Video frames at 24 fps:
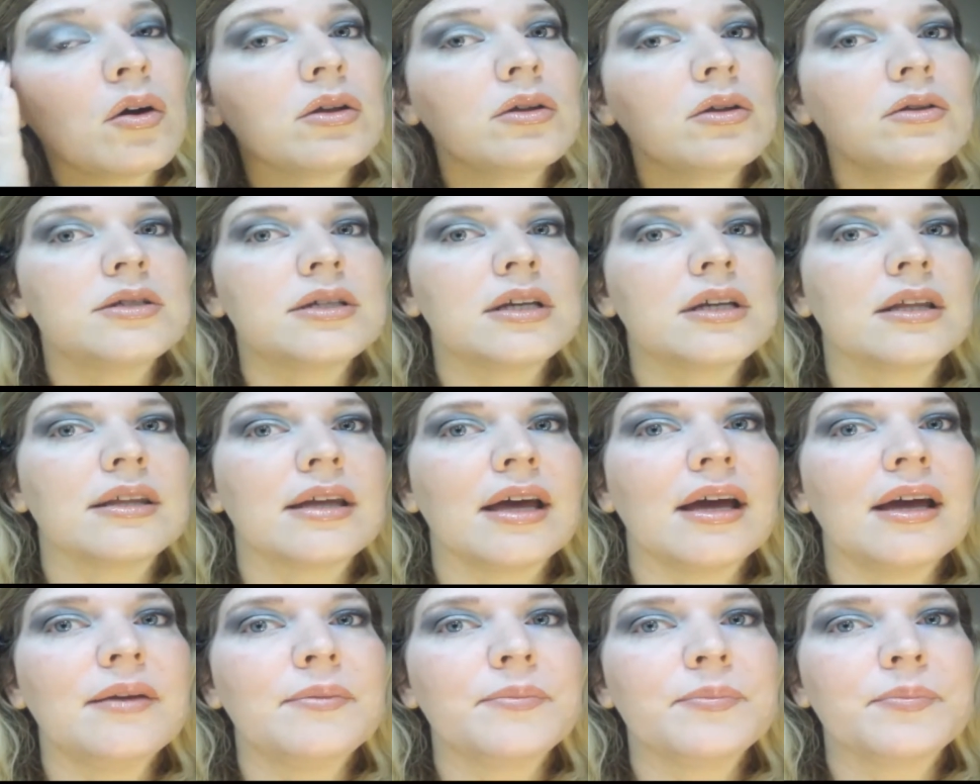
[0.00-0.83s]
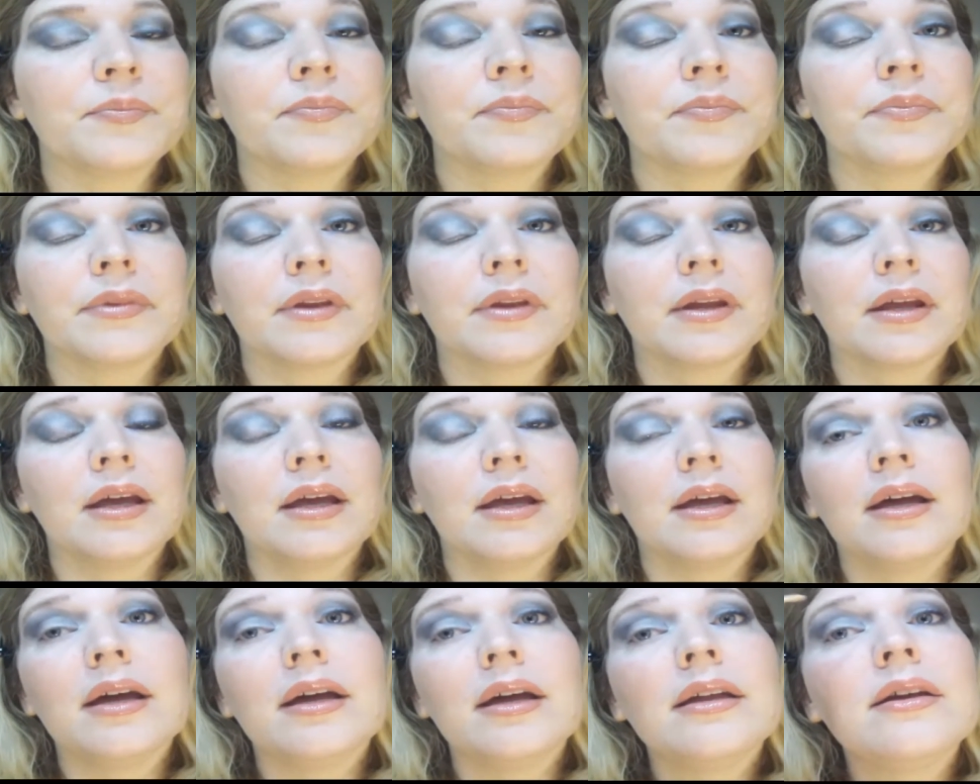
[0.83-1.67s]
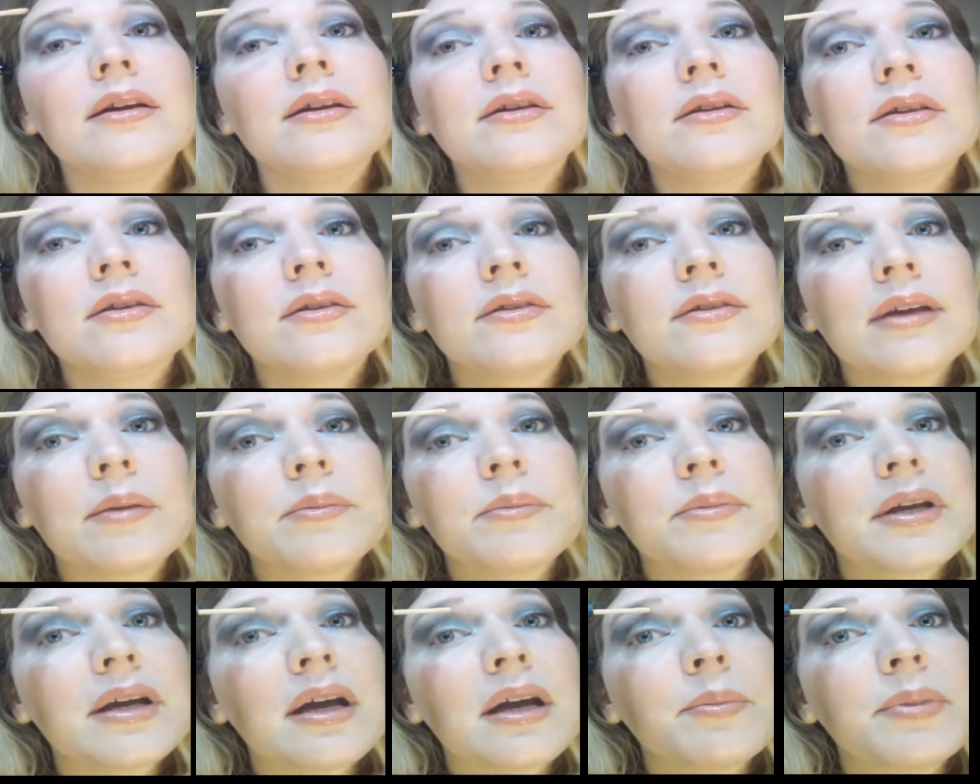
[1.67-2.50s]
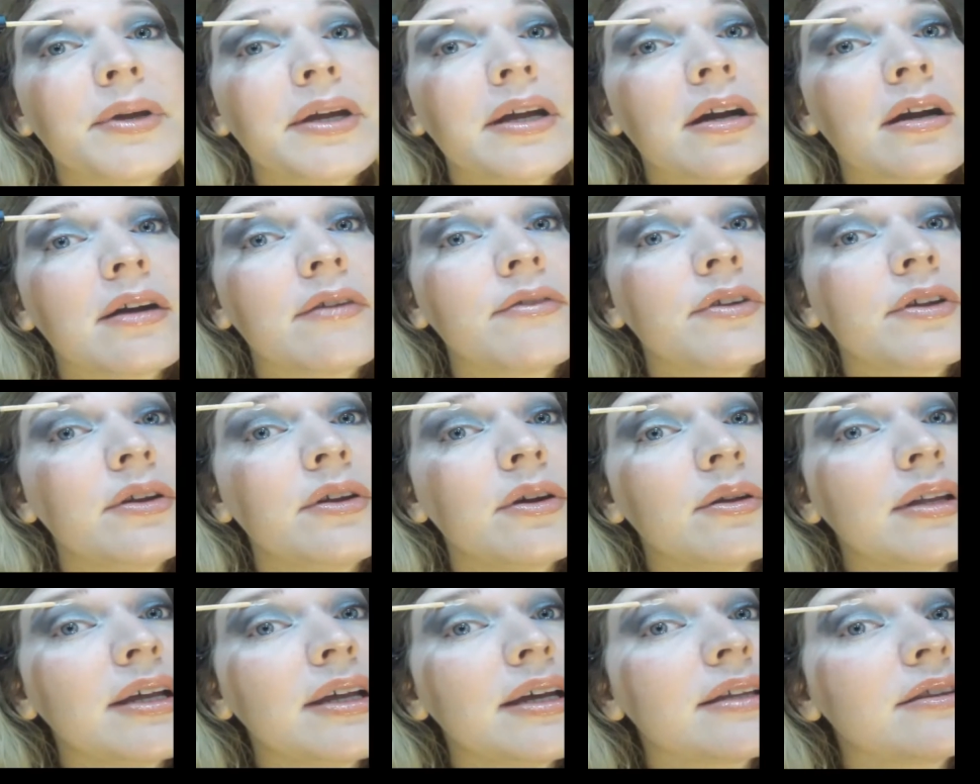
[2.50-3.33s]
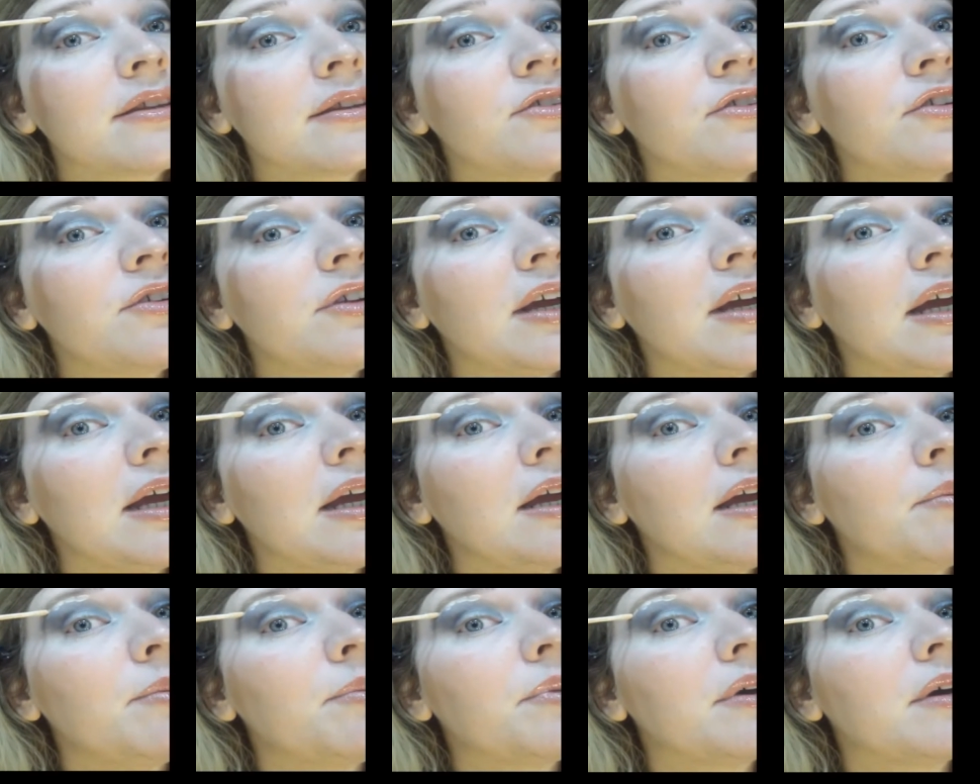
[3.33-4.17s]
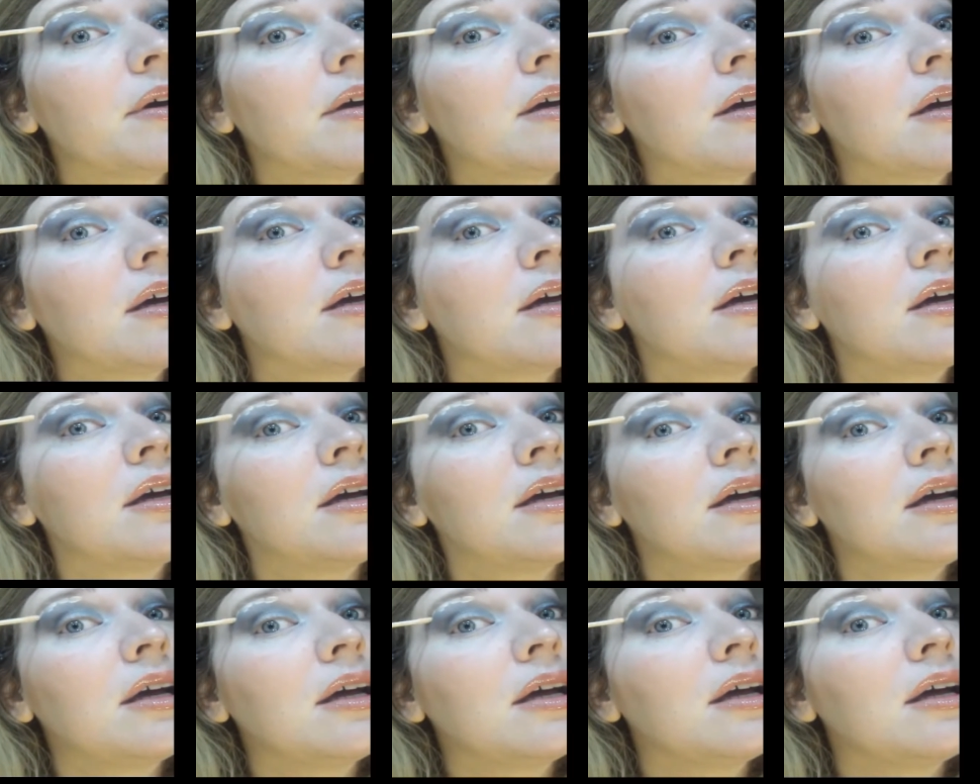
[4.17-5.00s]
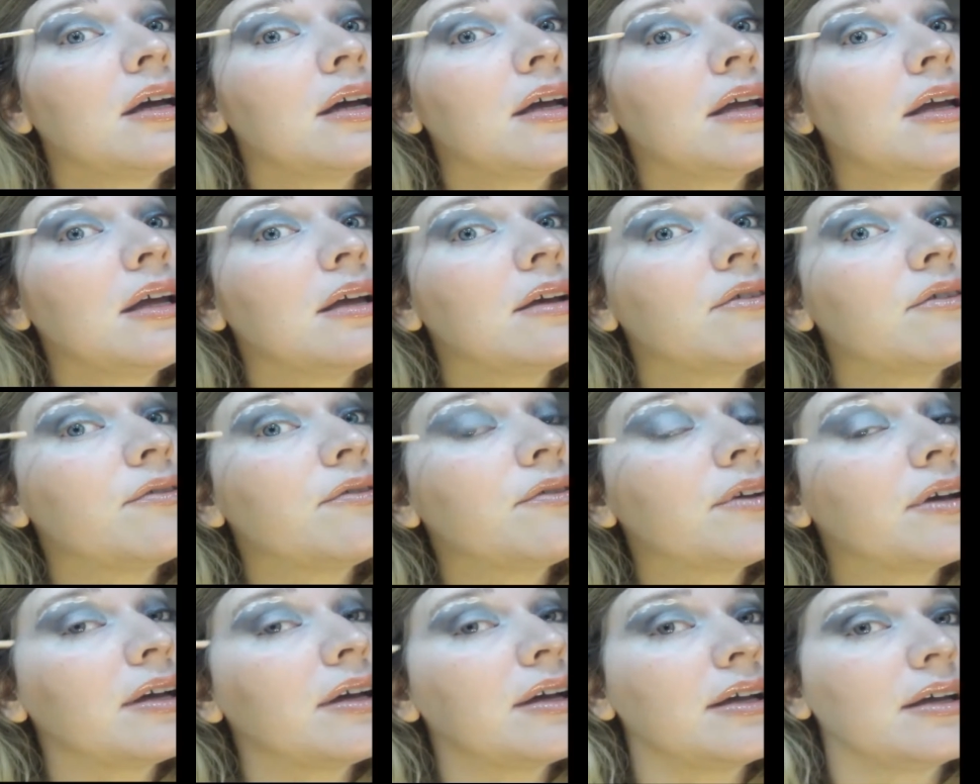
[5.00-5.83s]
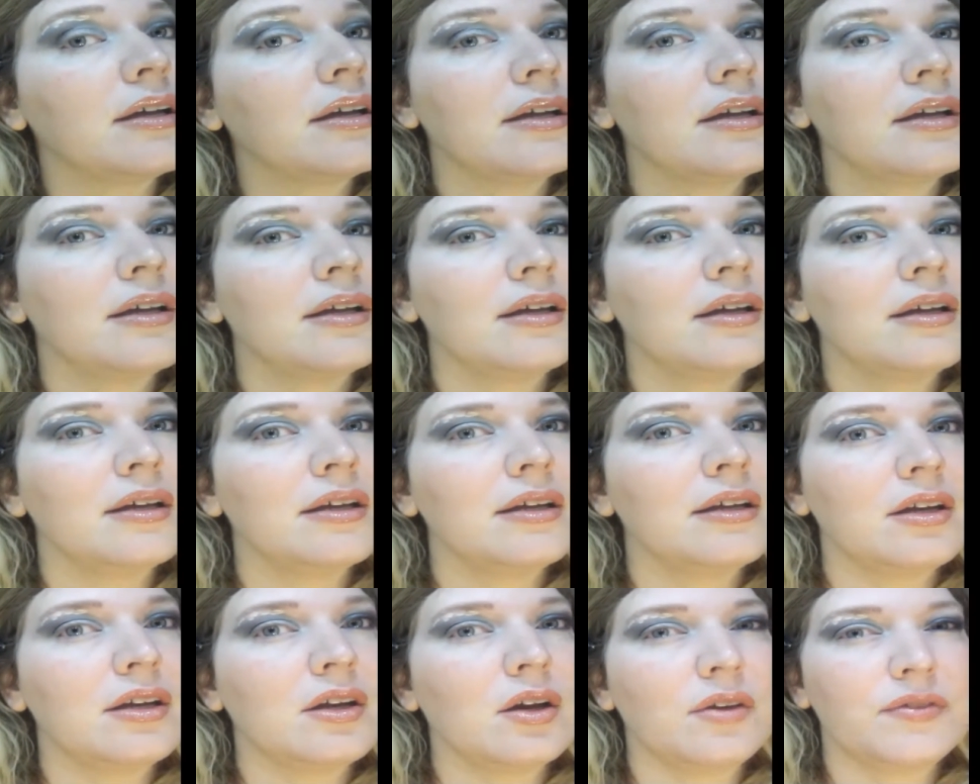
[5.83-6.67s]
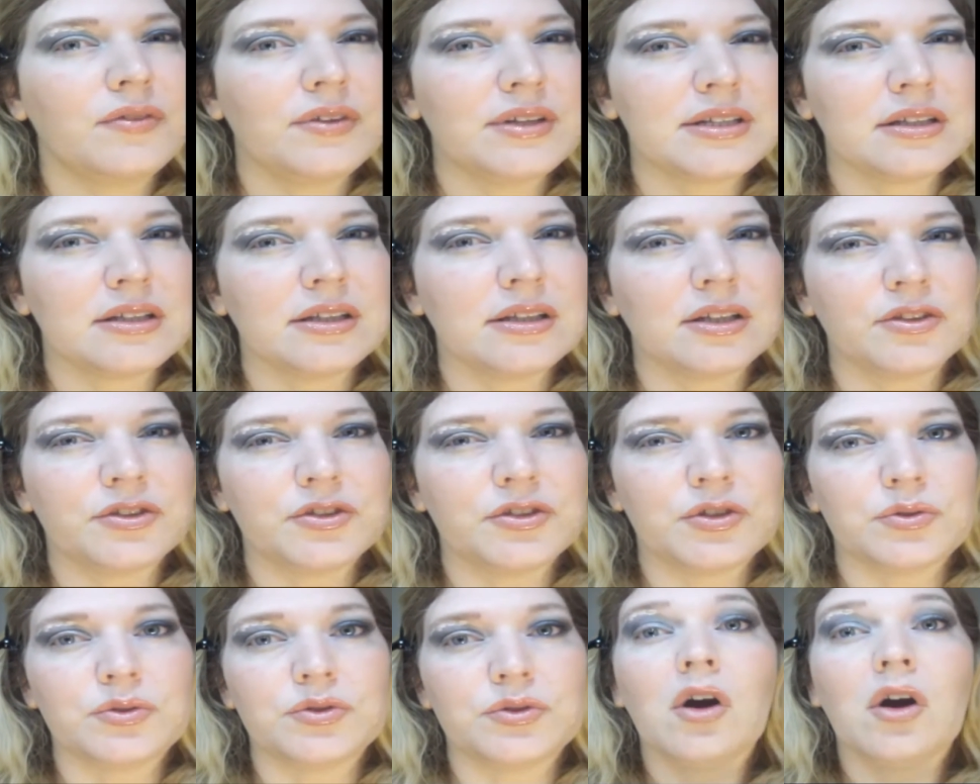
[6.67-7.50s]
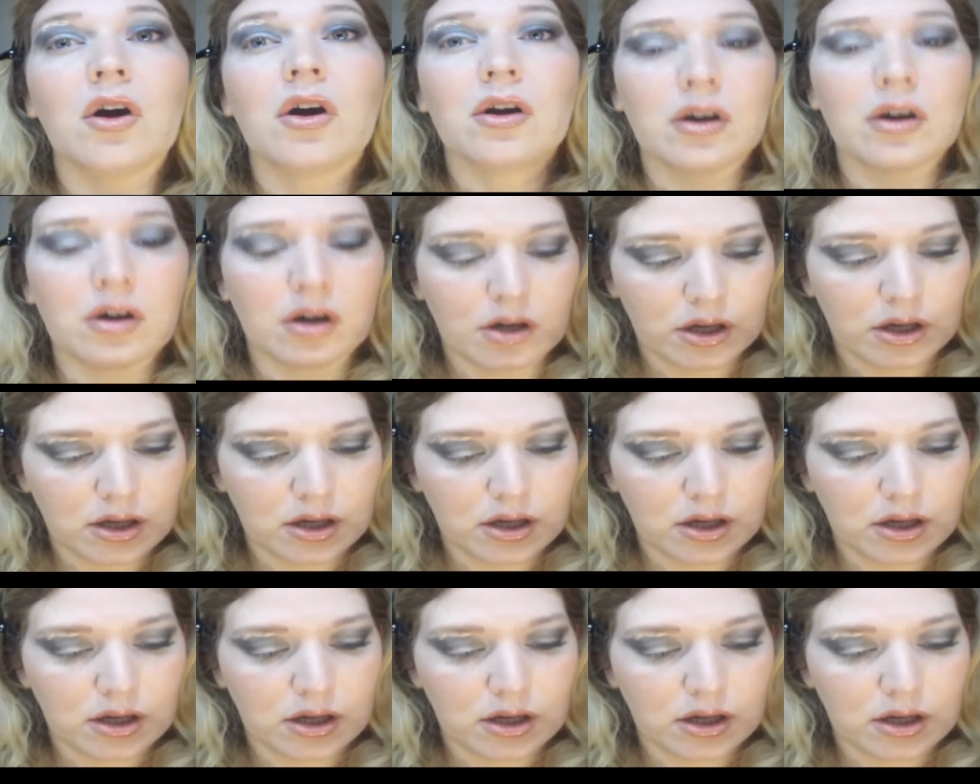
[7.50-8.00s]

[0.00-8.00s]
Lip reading: using that. You can do the same thing up here if you don't like the shape, if you know, if it's a little too dark,